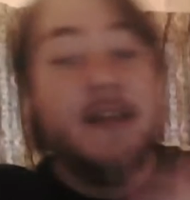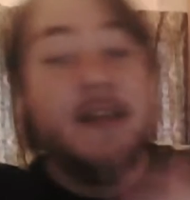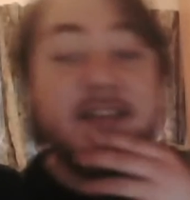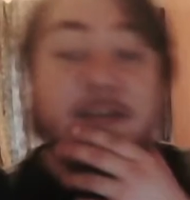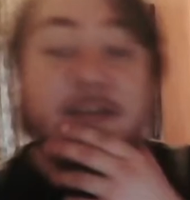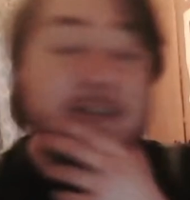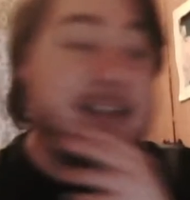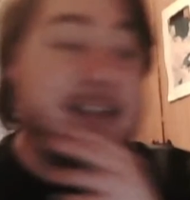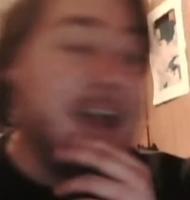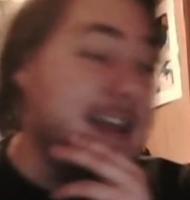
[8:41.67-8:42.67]
and that's it for
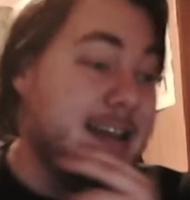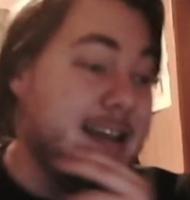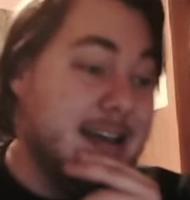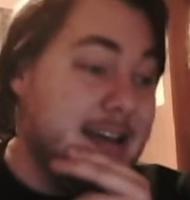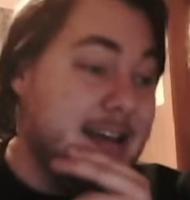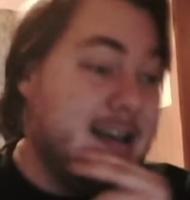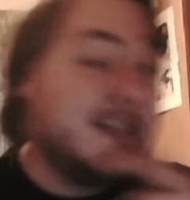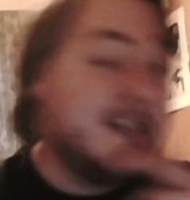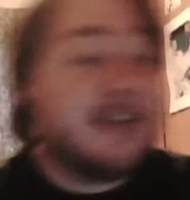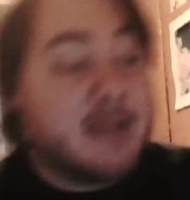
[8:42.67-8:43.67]
today. As
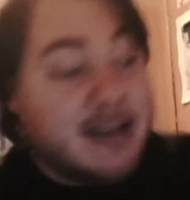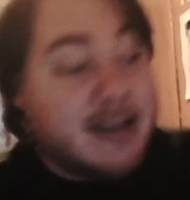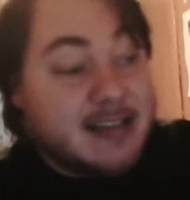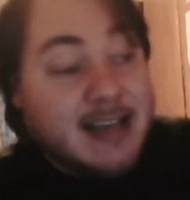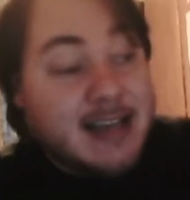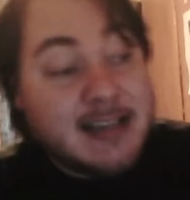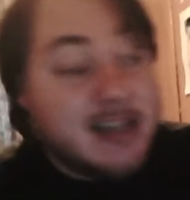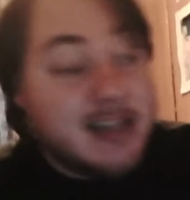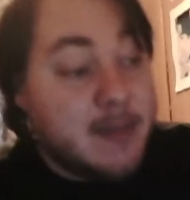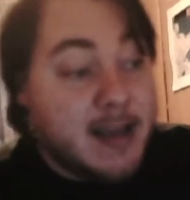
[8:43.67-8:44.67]
I said at
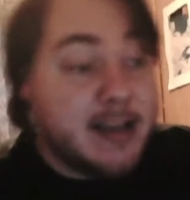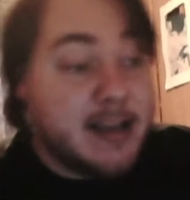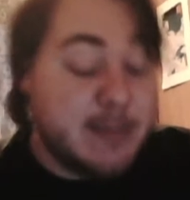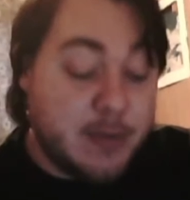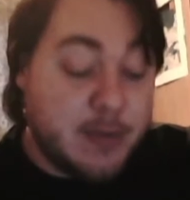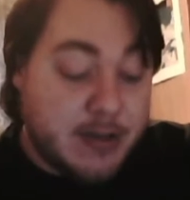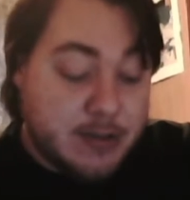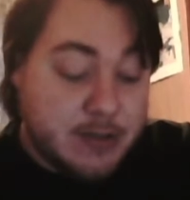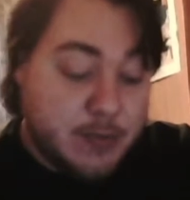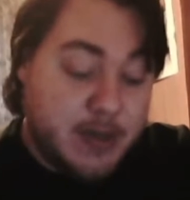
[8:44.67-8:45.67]
the beginning, it's been one of
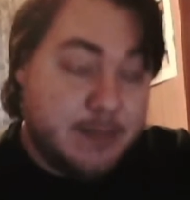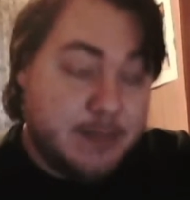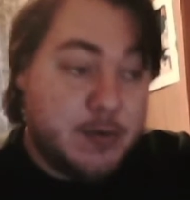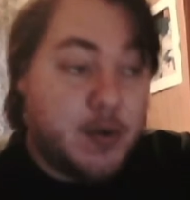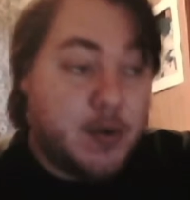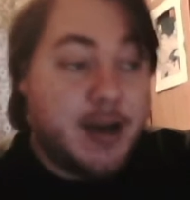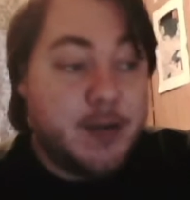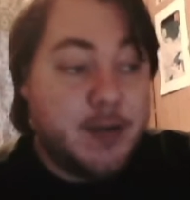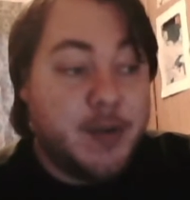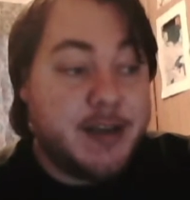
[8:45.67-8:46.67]
those quite
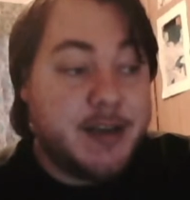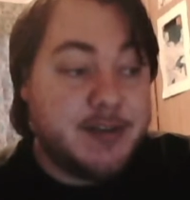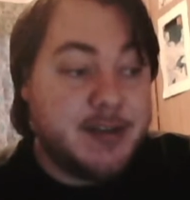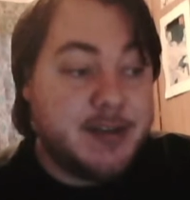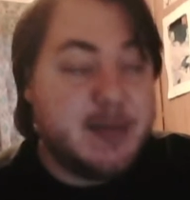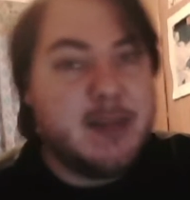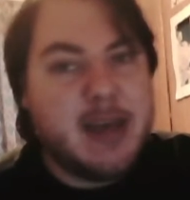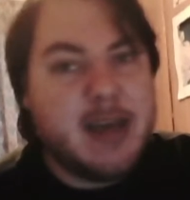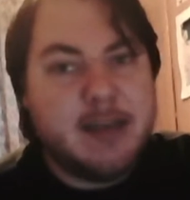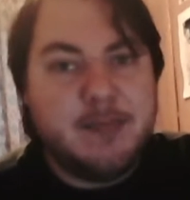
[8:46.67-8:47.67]
quiet weeks. It's been a
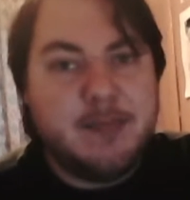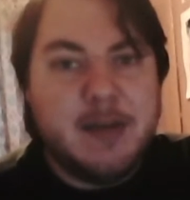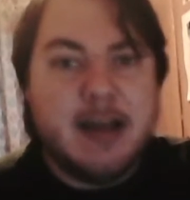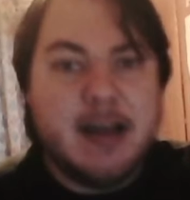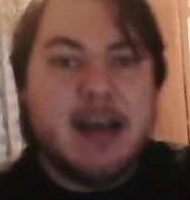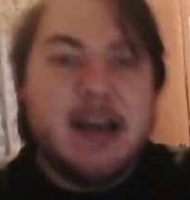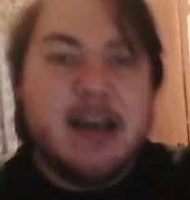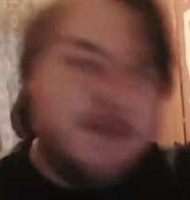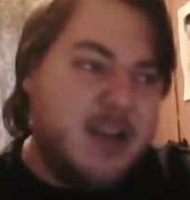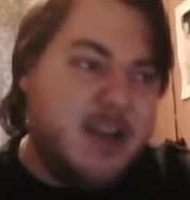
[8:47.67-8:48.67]
big
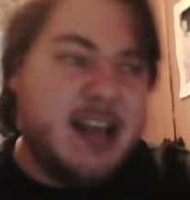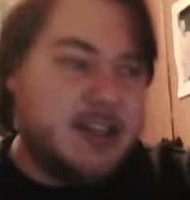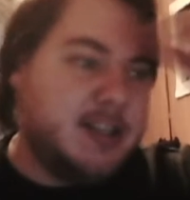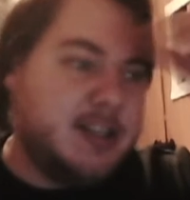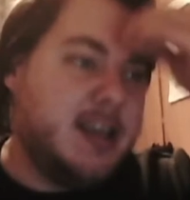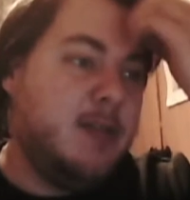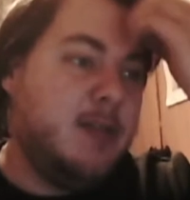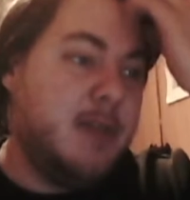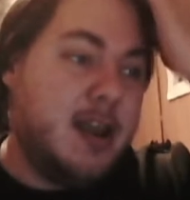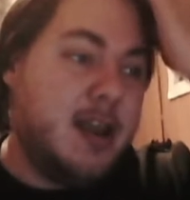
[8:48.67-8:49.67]
release thing. We've
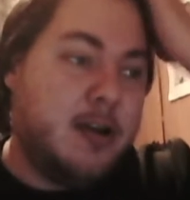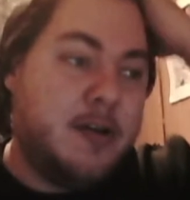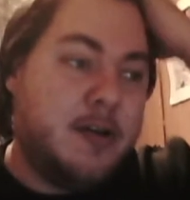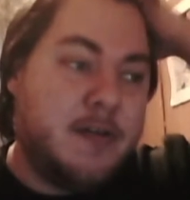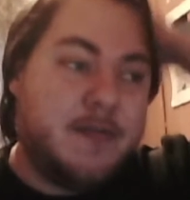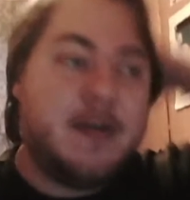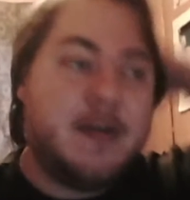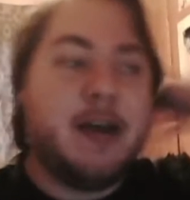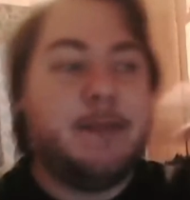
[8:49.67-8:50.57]
been getting a lot of